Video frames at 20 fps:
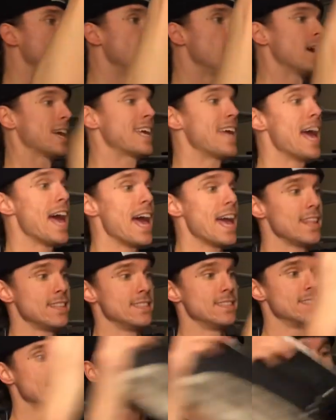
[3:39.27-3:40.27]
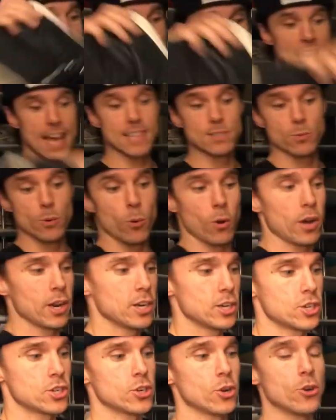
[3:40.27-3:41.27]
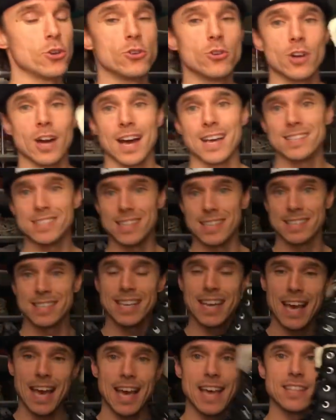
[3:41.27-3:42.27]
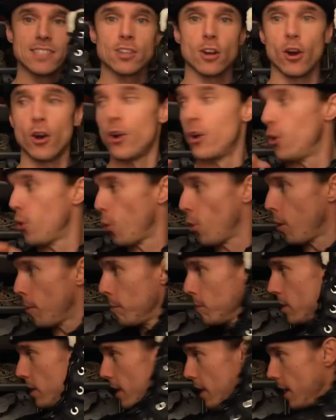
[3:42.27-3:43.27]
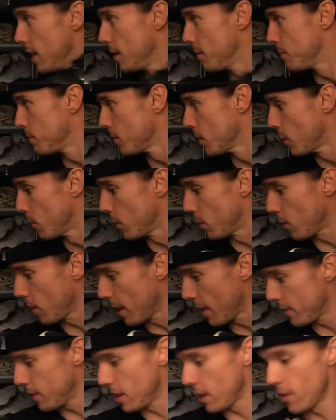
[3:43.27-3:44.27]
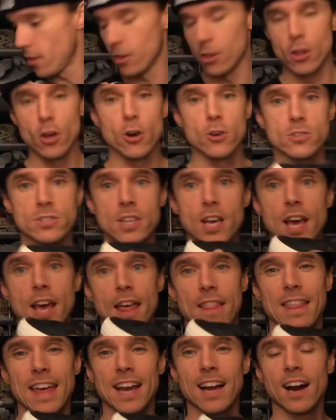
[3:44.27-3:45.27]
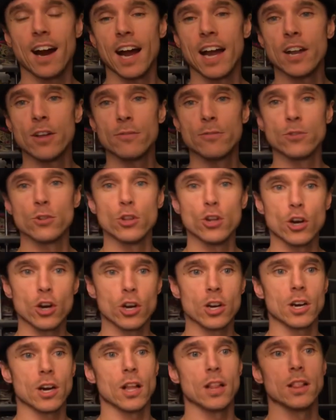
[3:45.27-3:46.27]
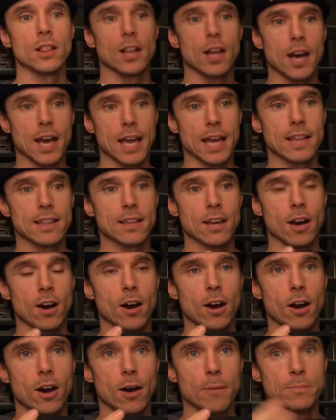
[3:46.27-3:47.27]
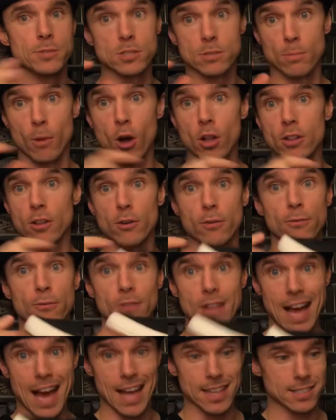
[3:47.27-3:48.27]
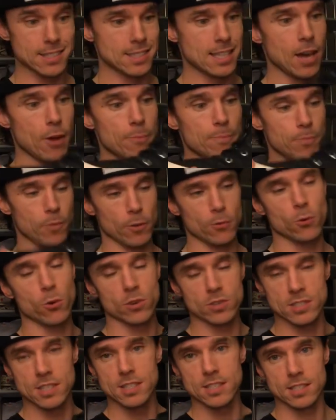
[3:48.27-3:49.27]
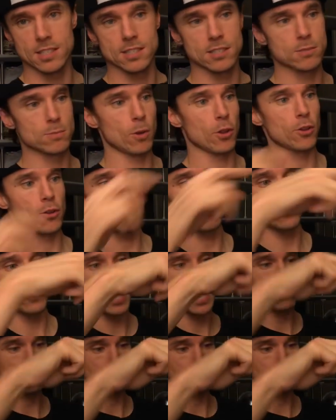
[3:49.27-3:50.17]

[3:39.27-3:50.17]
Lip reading: Keds, we wanted to show you guys this. Keds are normally, we don't have any of the lows, they kind of look like small little flats. Now, of course, this isn't a small little flat.